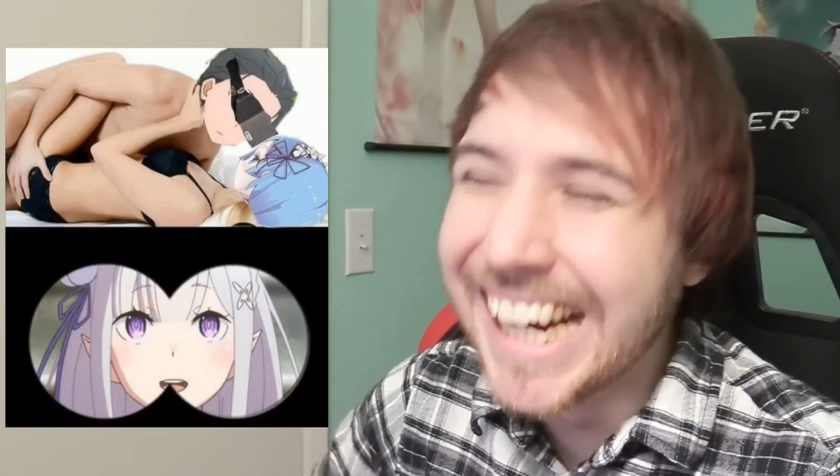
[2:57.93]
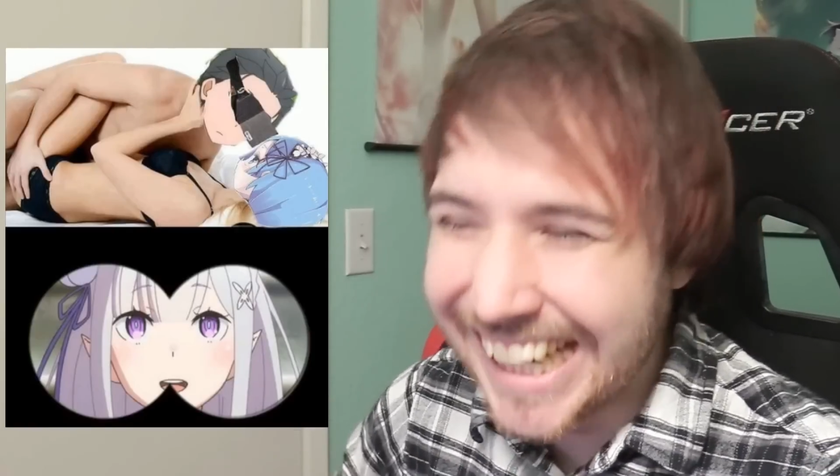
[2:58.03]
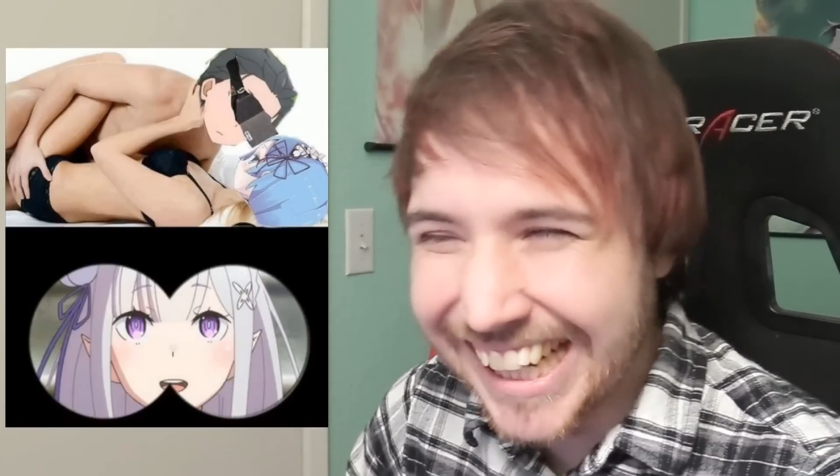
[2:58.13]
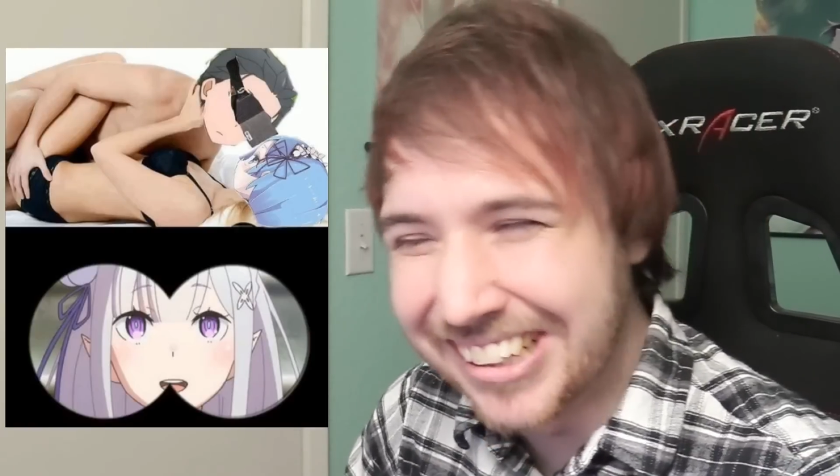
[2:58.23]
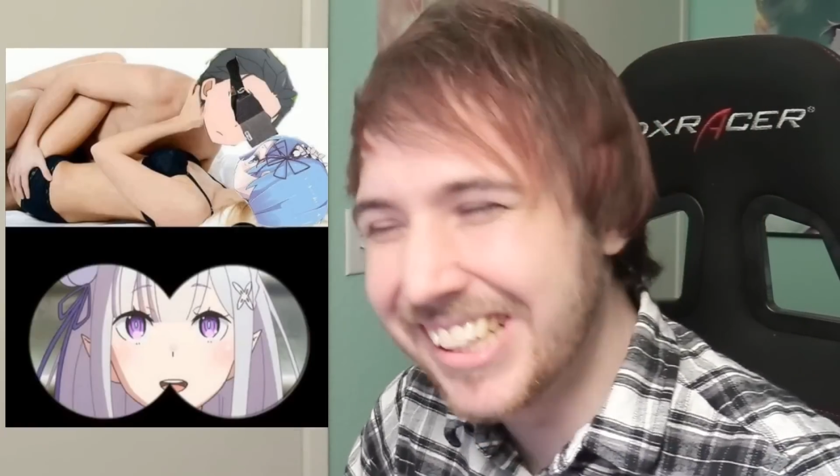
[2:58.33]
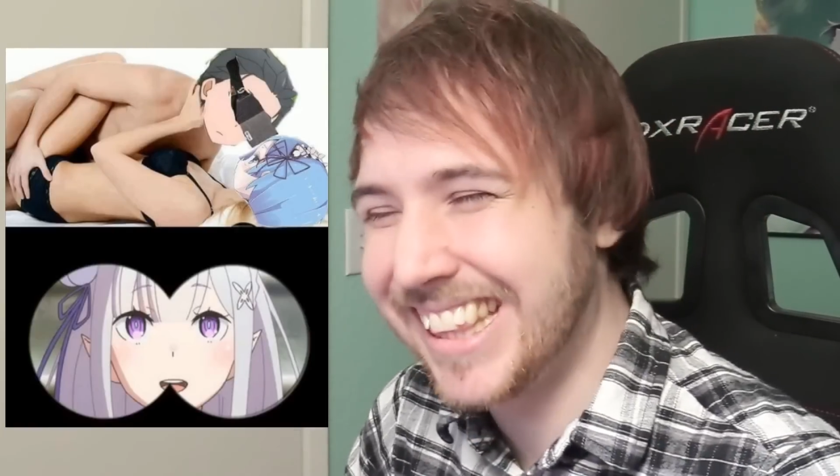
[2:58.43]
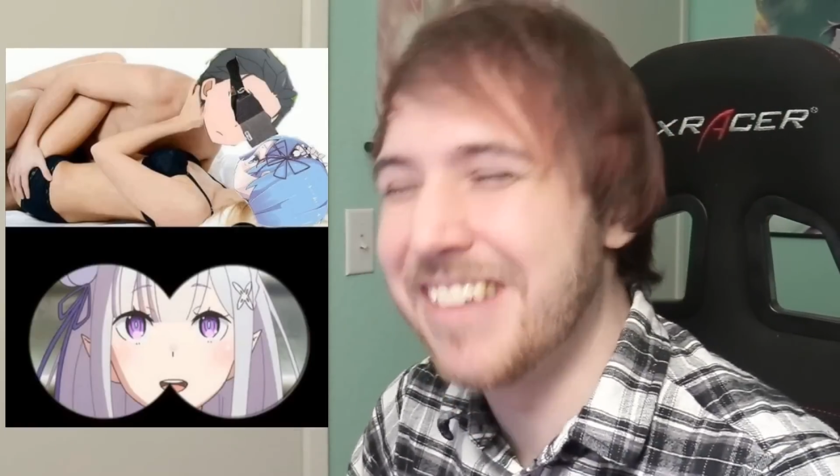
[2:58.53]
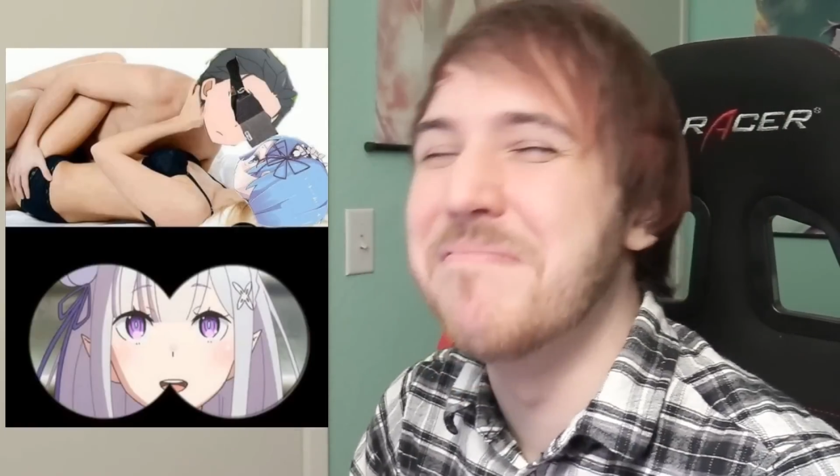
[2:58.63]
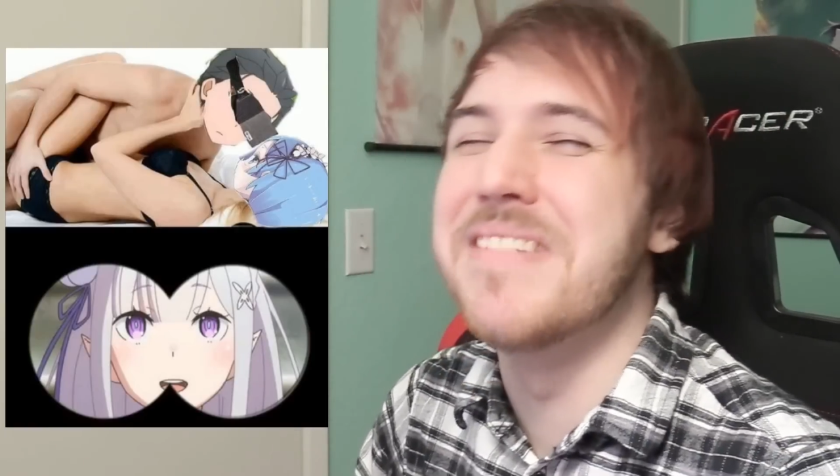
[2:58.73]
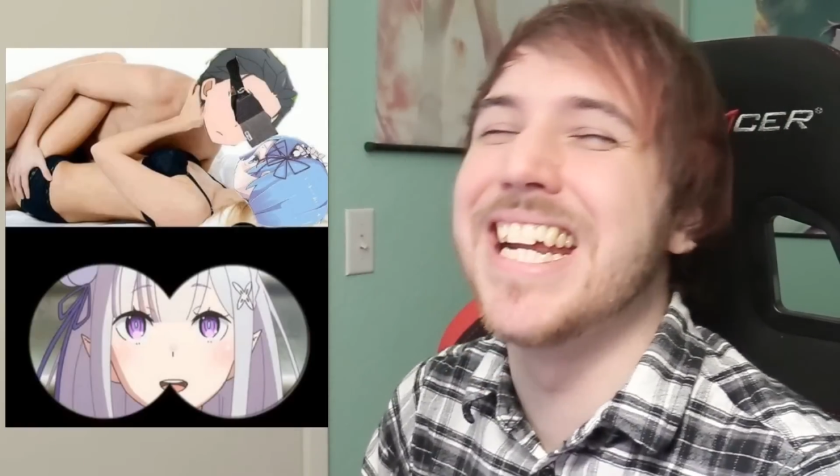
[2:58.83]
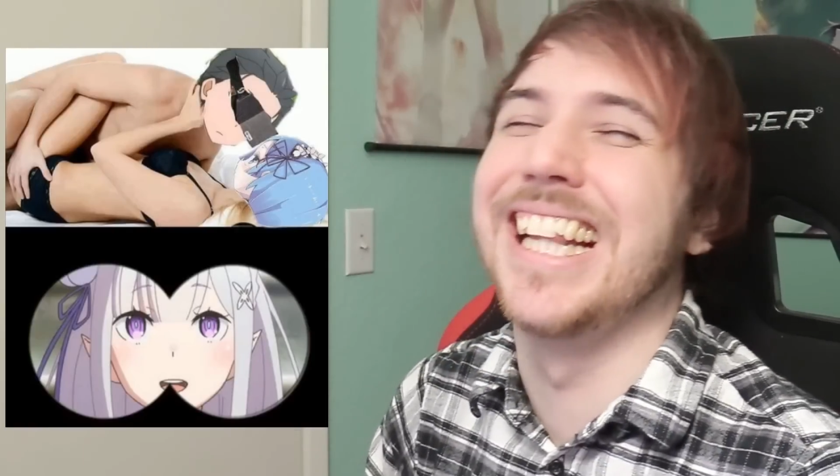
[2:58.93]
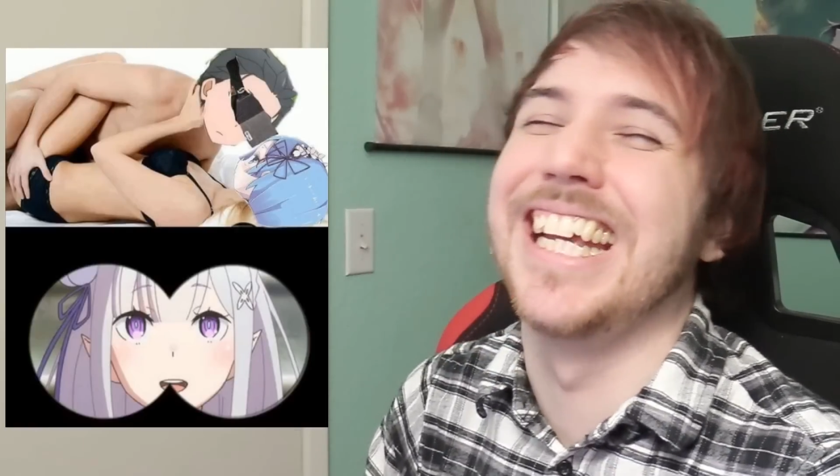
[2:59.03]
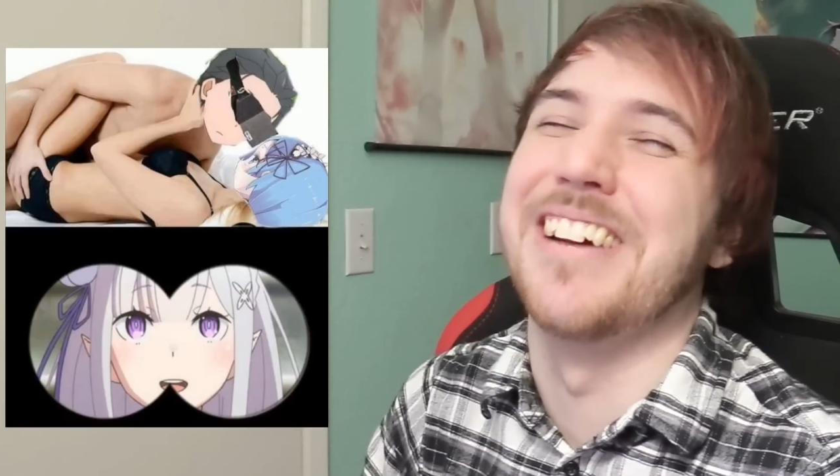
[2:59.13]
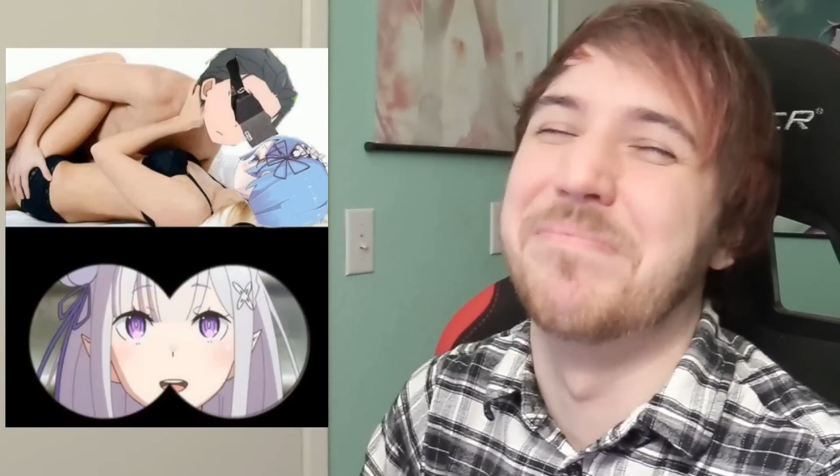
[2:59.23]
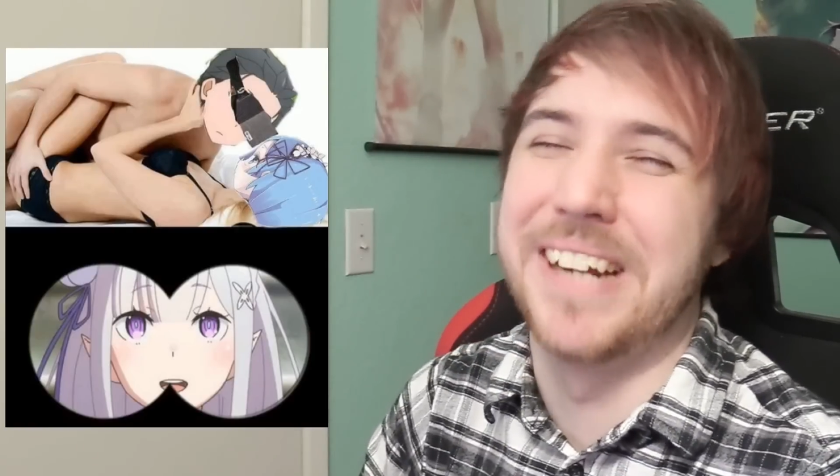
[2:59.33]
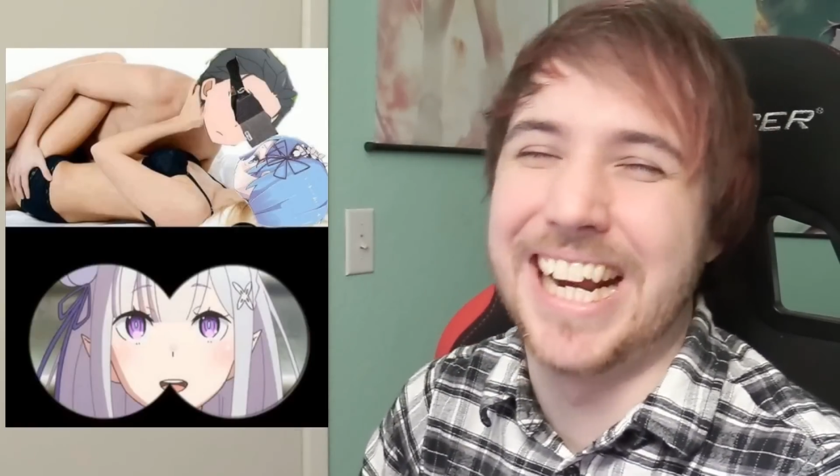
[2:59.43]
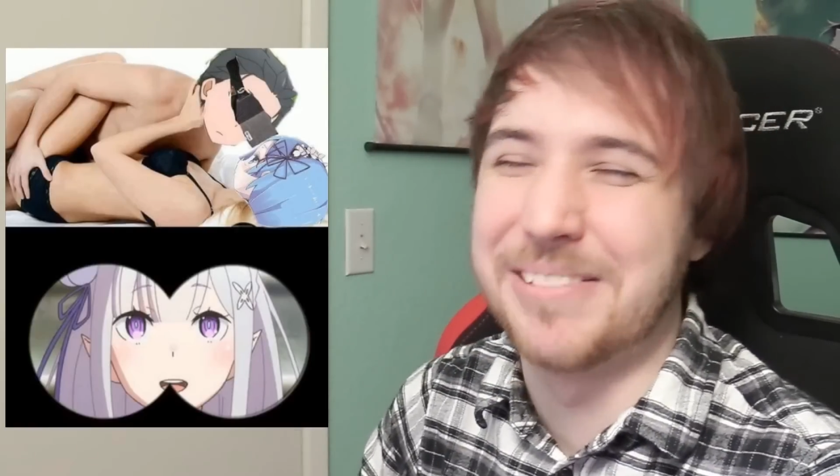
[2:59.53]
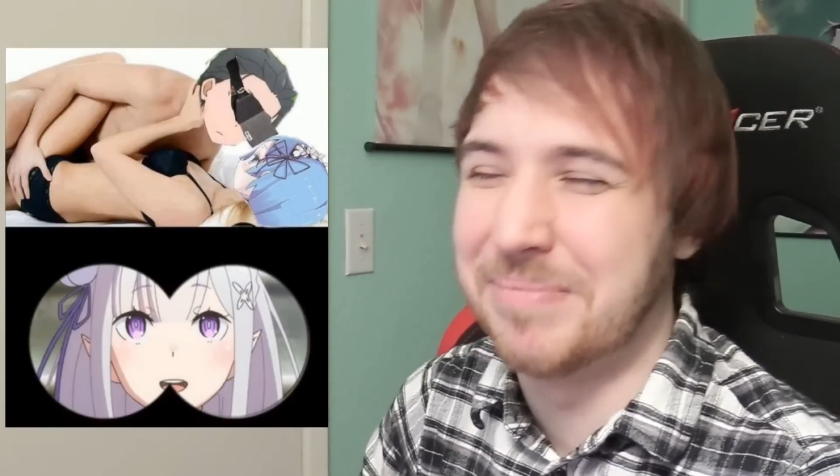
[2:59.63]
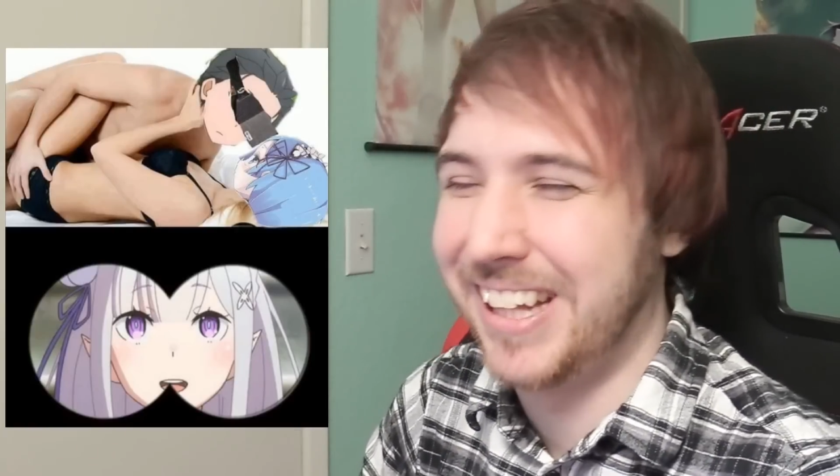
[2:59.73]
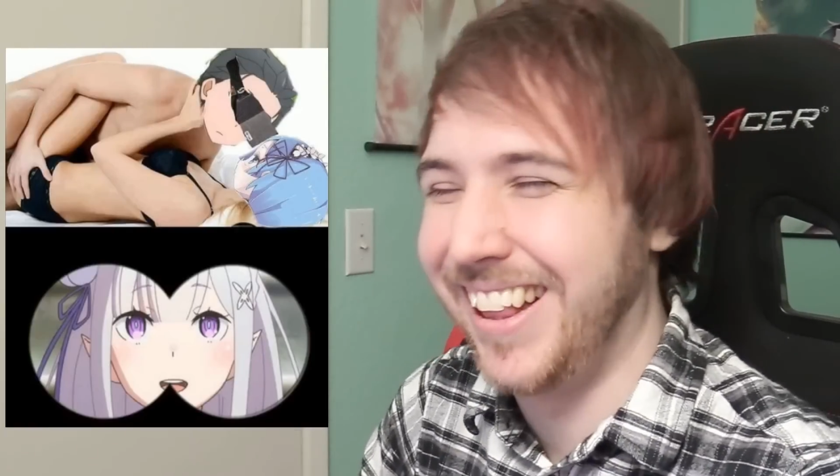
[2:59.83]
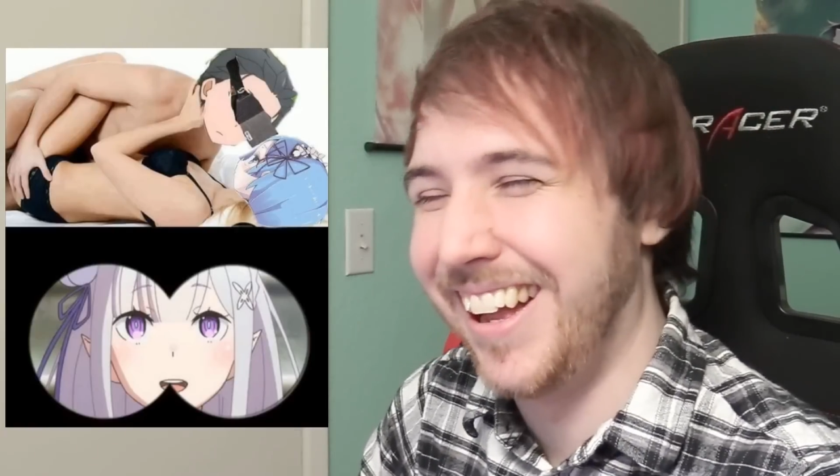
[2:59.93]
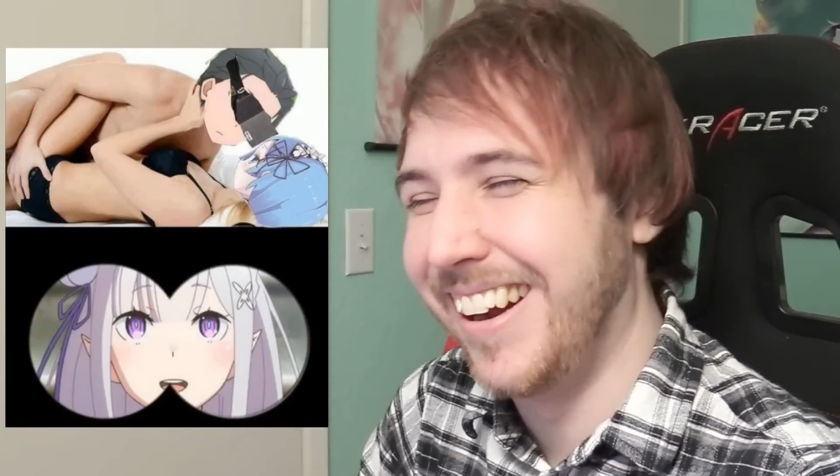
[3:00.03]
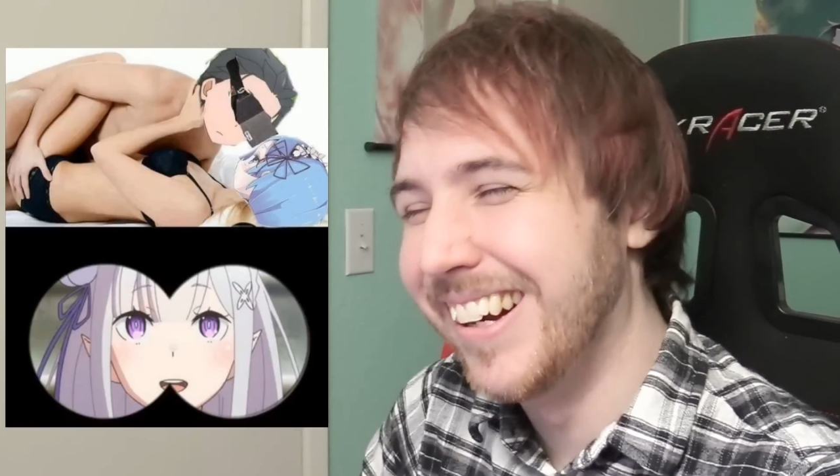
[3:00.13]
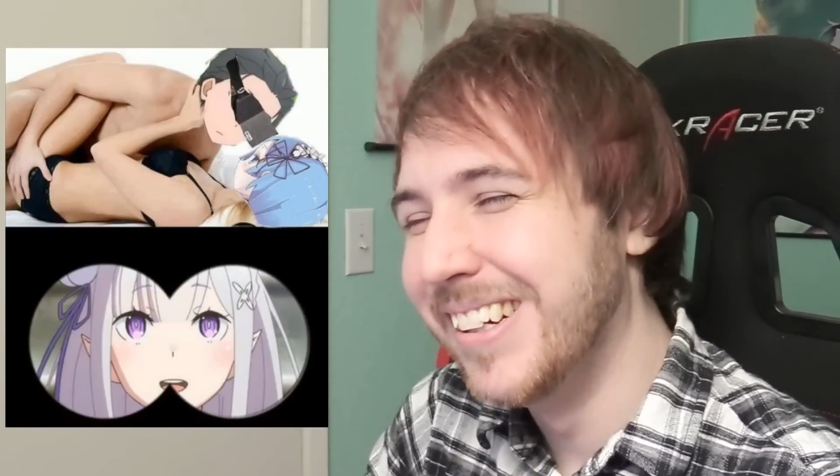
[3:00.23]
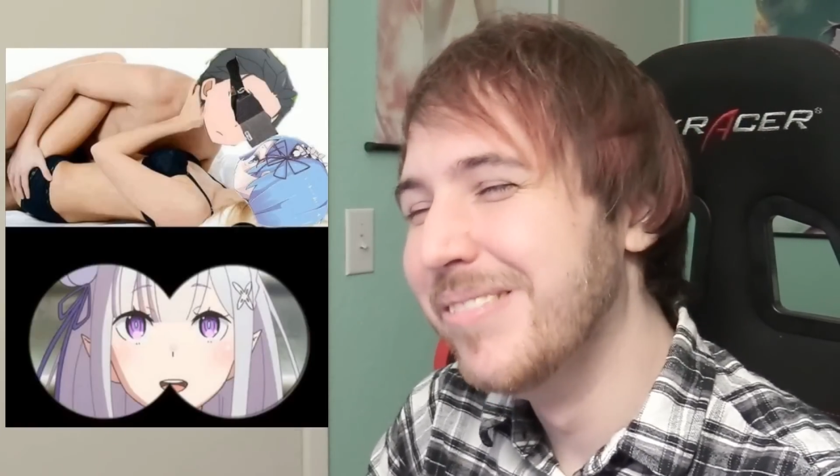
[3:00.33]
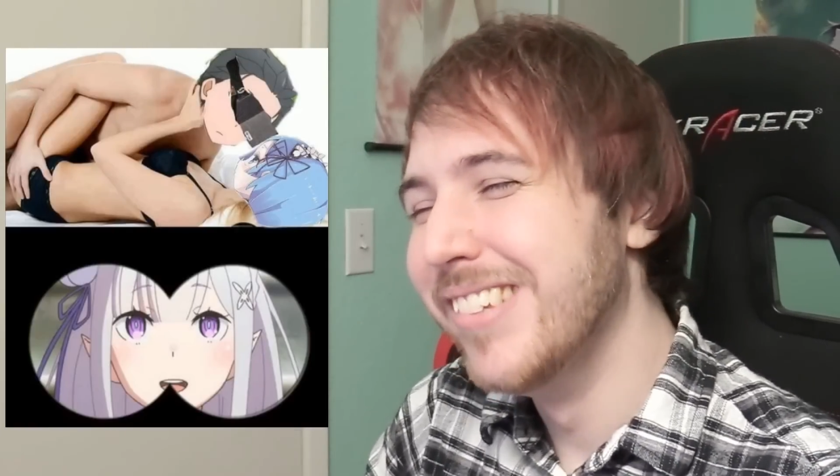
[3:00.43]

with Amelia being below.